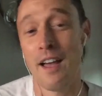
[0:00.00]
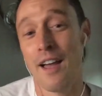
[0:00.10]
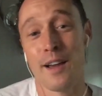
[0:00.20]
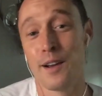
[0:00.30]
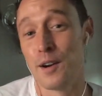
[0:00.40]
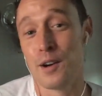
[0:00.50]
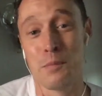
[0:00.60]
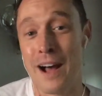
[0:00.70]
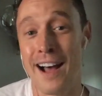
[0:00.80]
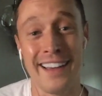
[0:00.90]
girl,
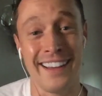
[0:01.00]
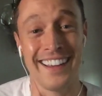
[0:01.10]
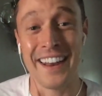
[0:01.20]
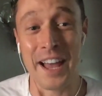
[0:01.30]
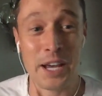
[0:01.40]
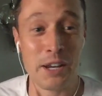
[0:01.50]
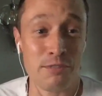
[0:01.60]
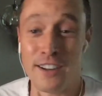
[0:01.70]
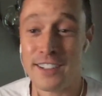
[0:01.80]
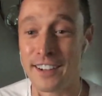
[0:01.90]
bye. And I
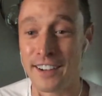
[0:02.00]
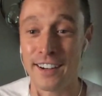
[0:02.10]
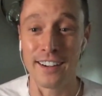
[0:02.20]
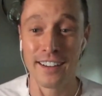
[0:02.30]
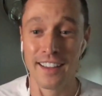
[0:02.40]
unfriended her.